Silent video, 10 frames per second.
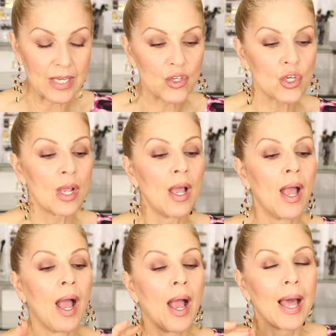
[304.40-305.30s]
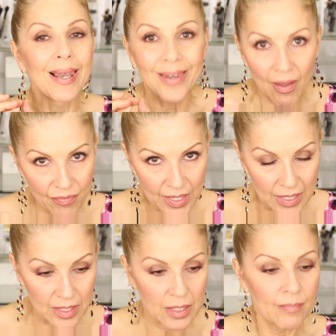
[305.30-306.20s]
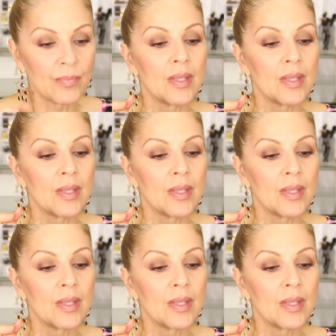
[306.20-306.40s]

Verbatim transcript: each. Love these.